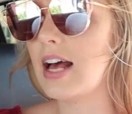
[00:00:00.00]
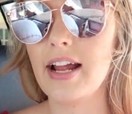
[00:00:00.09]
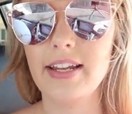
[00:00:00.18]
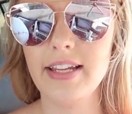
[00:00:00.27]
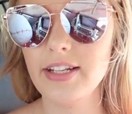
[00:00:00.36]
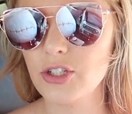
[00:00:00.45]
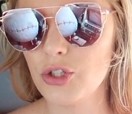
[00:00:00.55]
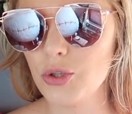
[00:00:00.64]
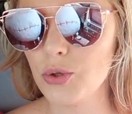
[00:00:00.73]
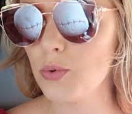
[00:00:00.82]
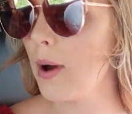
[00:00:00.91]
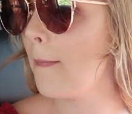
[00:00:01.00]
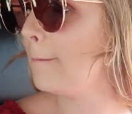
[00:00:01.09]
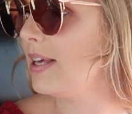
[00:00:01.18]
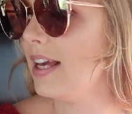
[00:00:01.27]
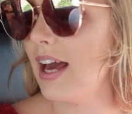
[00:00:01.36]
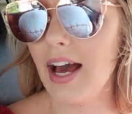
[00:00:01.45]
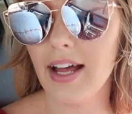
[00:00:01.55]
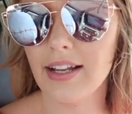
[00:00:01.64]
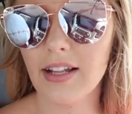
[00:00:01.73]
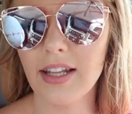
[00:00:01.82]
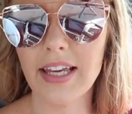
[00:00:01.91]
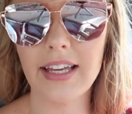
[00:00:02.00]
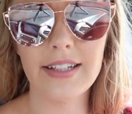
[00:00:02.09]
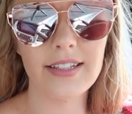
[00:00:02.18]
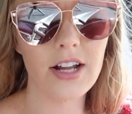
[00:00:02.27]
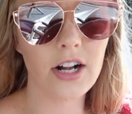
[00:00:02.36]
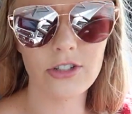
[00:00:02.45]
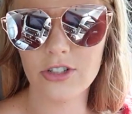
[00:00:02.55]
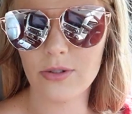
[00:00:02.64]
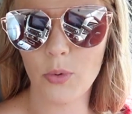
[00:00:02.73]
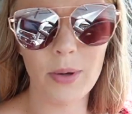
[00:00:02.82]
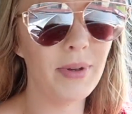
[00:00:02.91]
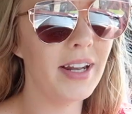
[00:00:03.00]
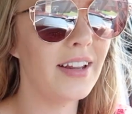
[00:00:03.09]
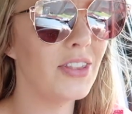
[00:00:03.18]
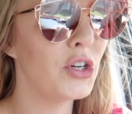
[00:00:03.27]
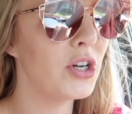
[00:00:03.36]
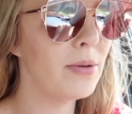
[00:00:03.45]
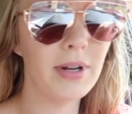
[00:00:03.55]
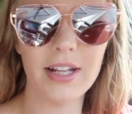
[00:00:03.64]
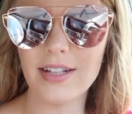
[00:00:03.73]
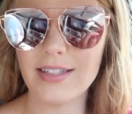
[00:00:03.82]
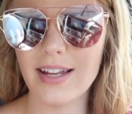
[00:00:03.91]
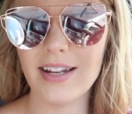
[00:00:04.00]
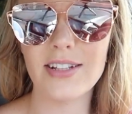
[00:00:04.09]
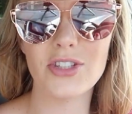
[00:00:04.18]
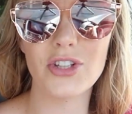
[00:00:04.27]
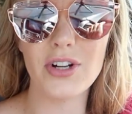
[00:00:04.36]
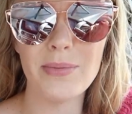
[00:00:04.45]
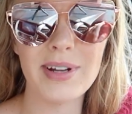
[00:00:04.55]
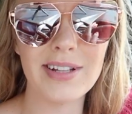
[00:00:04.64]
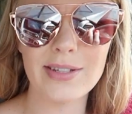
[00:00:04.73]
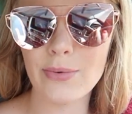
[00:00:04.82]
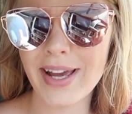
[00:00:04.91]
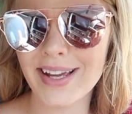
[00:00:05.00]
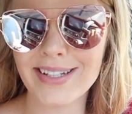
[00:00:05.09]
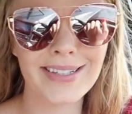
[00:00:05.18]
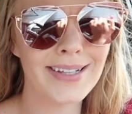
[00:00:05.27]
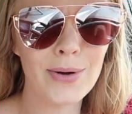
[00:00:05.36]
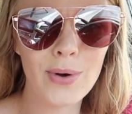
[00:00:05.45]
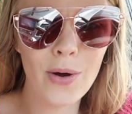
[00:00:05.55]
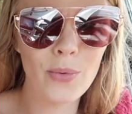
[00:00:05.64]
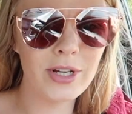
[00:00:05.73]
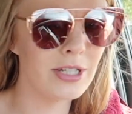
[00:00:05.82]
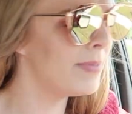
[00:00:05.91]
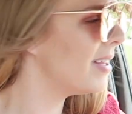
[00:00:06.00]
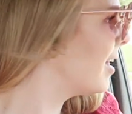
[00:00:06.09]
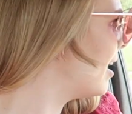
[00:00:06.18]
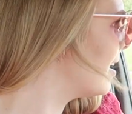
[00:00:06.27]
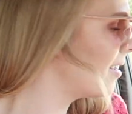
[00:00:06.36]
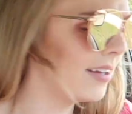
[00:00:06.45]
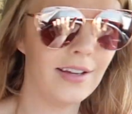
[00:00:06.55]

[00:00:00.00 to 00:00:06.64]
I need to be at Lincoln's doctor's appointment in 30 minutes and it's 30 minutes away. So wish me luck.